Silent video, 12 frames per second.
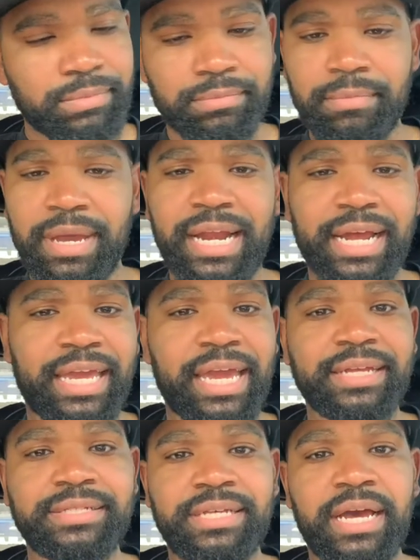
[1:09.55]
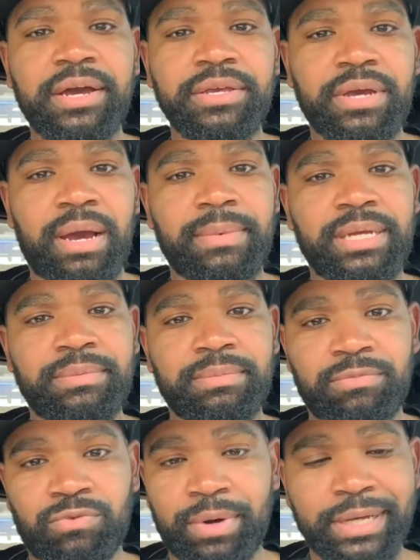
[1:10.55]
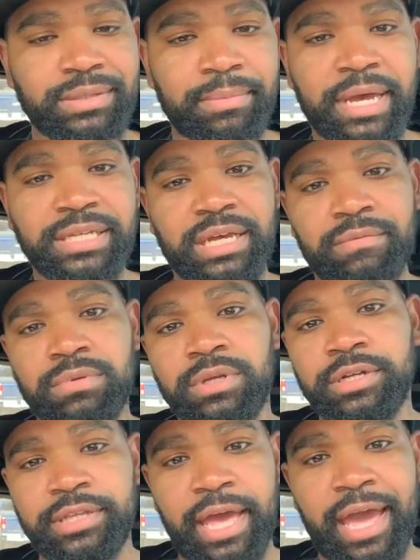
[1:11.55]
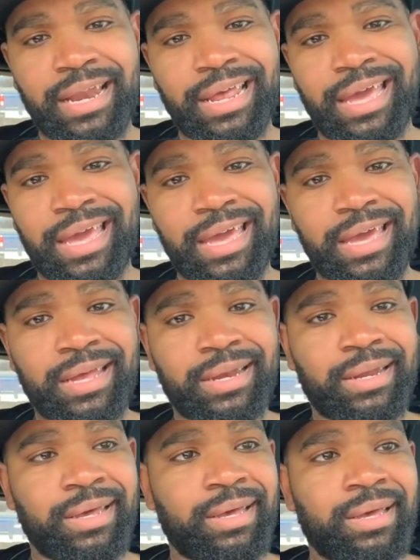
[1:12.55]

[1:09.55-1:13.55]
Man, I can't tell you how many resumes I've looked at, and